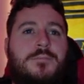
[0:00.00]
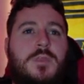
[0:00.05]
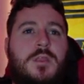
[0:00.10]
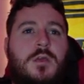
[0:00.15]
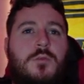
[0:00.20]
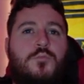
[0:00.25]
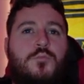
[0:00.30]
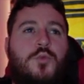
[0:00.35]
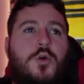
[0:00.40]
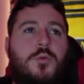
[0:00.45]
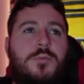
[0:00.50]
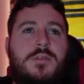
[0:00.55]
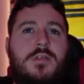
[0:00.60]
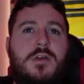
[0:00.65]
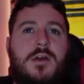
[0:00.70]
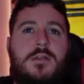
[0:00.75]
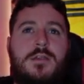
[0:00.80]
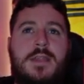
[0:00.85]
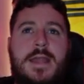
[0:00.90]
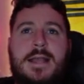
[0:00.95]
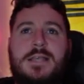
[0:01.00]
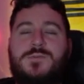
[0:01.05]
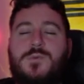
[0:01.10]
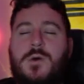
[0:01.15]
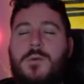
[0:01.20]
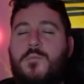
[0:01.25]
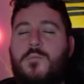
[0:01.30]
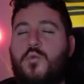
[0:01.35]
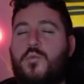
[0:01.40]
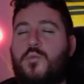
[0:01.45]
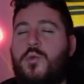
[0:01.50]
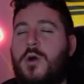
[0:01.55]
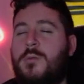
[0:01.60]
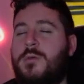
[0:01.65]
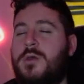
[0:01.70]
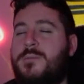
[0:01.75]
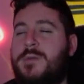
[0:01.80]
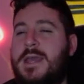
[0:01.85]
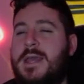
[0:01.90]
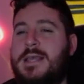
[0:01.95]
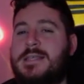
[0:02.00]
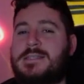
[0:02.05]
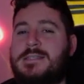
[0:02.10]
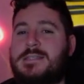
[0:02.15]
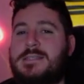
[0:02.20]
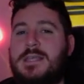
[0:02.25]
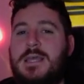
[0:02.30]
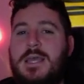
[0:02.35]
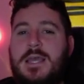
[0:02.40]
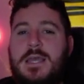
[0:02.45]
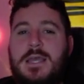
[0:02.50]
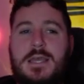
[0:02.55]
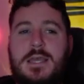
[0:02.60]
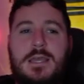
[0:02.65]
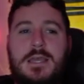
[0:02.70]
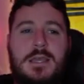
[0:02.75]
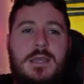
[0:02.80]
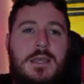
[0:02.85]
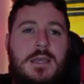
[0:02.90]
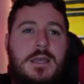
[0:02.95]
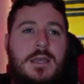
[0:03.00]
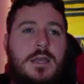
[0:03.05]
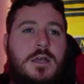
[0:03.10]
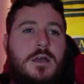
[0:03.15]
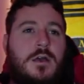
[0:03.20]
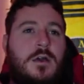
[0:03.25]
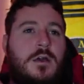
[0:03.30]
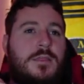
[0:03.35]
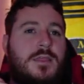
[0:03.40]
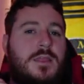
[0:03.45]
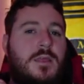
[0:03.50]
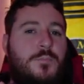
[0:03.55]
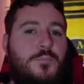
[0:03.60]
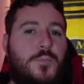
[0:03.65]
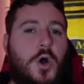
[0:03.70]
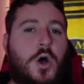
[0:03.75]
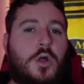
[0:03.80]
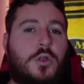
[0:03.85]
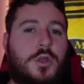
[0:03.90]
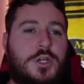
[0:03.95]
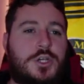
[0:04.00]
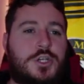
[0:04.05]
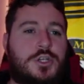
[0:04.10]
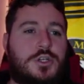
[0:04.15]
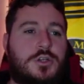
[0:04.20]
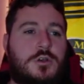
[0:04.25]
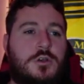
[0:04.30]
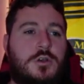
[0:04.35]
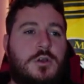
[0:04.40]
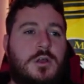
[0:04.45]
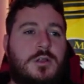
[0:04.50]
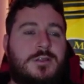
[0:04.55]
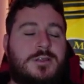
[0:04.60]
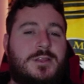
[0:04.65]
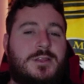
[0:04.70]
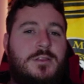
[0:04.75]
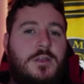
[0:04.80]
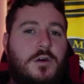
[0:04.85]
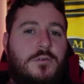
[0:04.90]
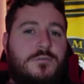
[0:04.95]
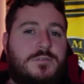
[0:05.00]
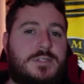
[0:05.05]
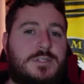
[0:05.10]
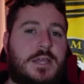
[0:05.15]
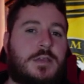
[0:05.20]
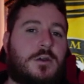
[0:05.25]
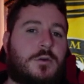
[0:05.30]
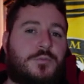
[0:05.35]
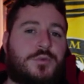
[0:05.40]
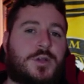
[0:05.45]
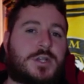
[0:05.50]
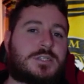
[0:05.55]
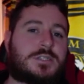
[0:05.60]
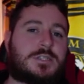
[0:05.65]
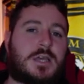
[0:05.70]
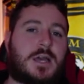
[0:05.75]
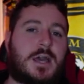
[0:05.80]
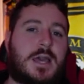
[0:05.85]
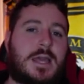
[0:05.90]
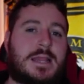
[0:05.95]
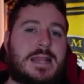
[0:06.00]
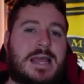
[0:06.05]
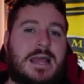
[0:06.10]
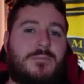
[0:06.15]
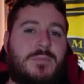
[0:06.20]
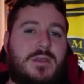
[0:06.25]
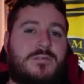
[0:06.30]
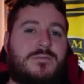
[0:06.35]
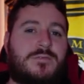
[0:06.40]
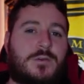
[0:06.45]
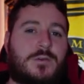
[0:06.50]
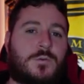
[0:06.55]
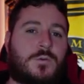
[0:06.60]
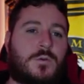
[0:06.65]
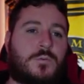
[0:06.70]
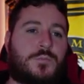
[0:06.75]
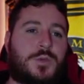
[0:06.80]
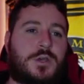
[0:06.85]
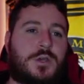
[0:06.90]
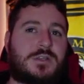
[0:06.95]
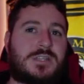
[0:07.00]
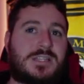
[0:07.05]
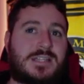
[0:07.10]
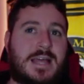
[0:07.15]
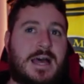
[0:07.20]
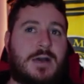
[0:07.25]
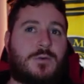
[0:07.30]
Probably the next one will probably be the polish of Dion Prestia in that midfield, because that